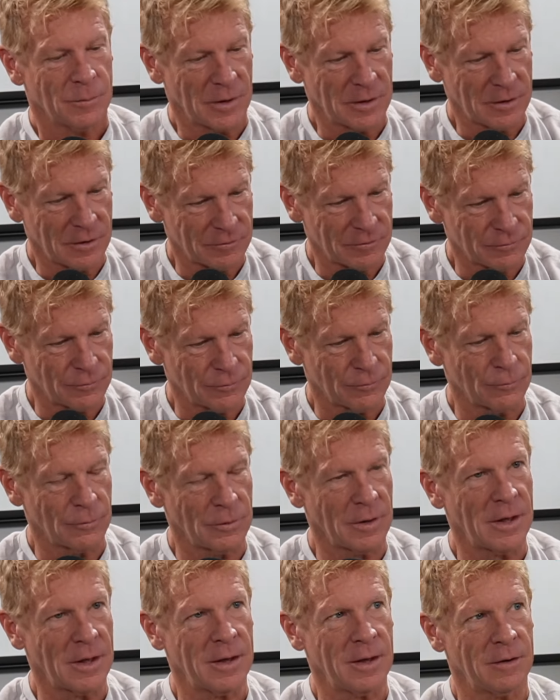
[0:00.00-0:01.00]
My customers
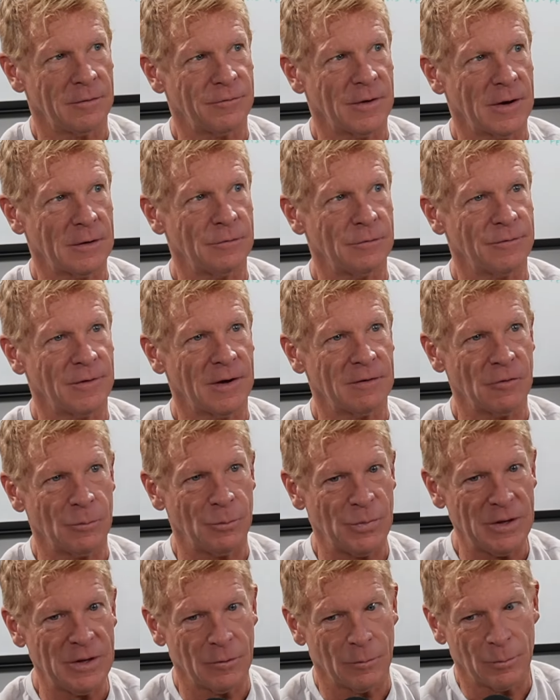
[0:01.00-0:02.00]
rely on Factory 5 to
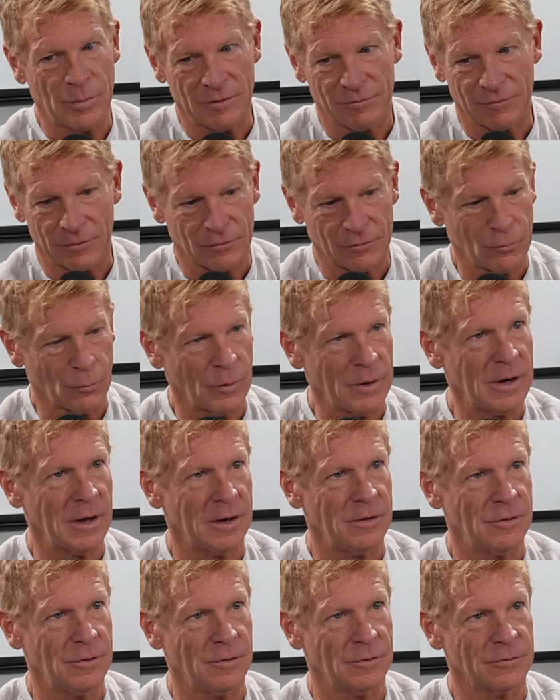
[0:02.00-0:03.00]
be here, been for
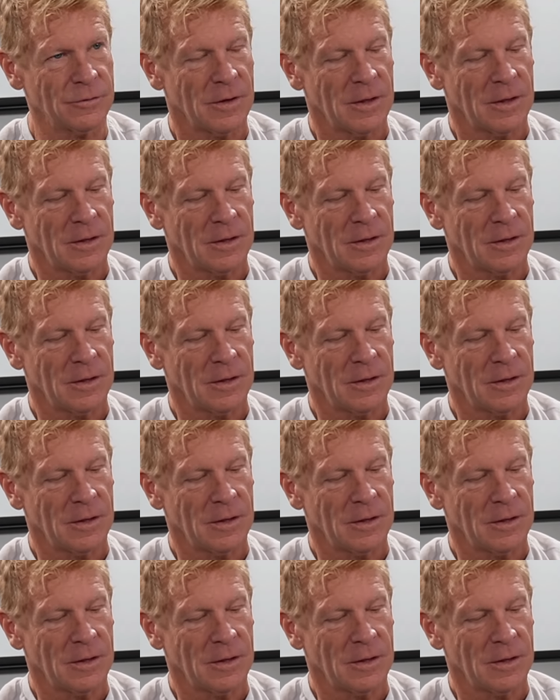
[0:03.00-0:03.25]
29 years.